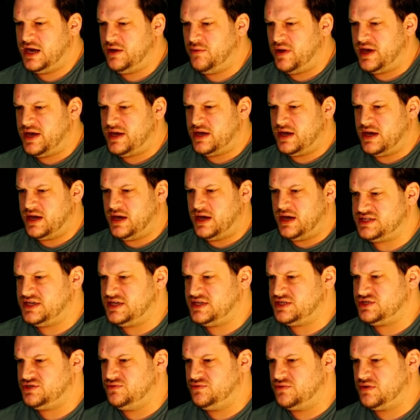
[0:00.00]
Anyway, and it
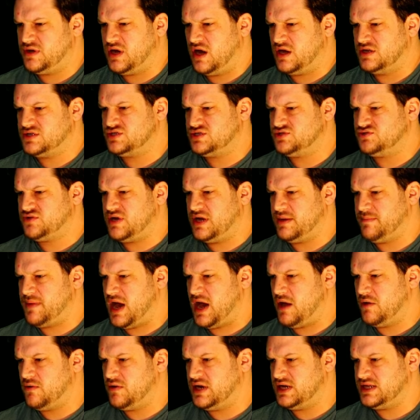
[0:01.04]
seeks to concentrate
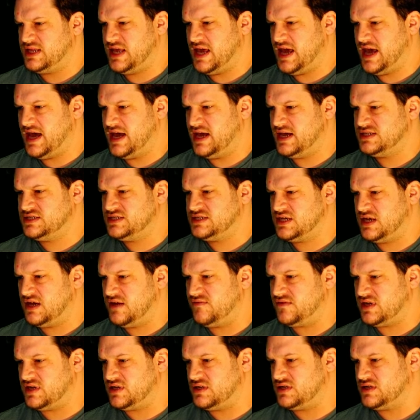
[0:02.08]
power in the hands
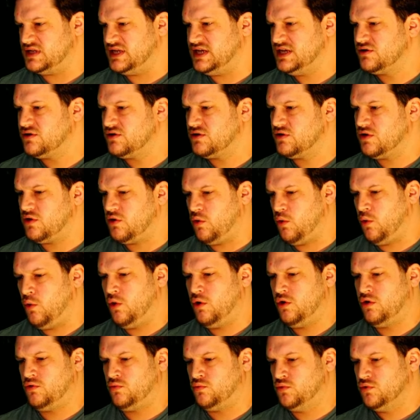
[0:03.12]
of a leader
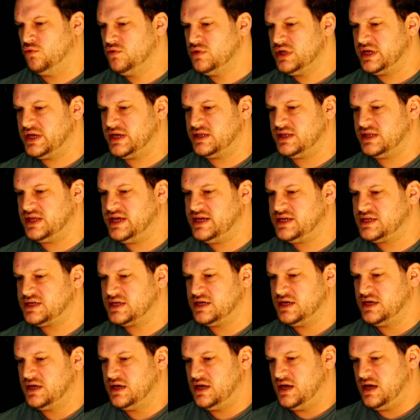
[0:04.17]
or ruling
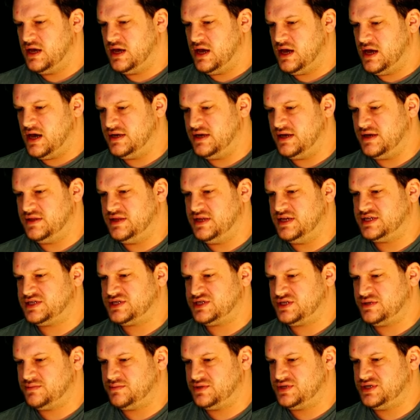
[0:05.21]
elite. In
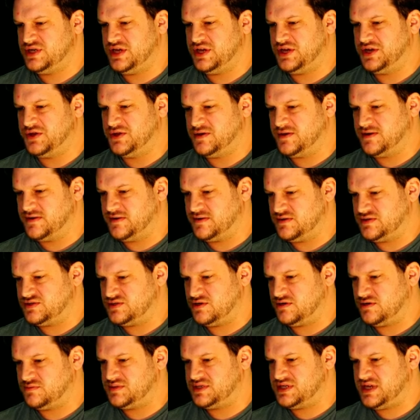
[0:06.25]
this particular
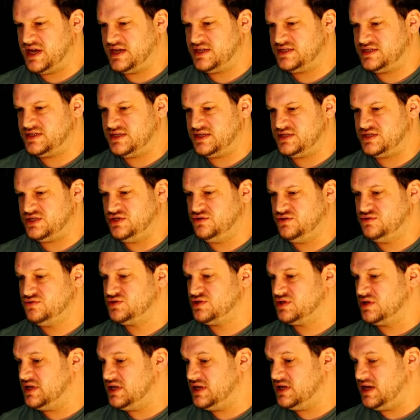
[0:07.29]
circumstance, it's
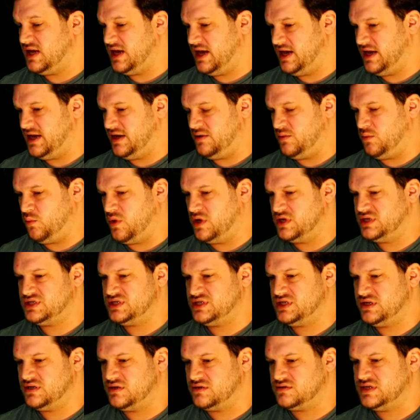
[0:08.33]
usually
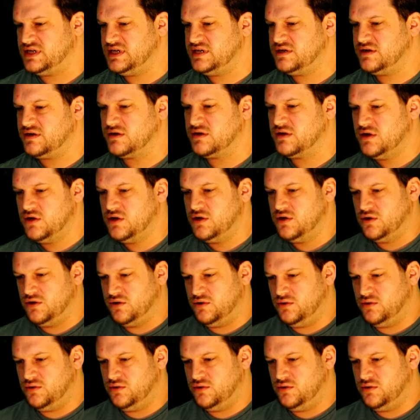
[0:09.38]
one single leader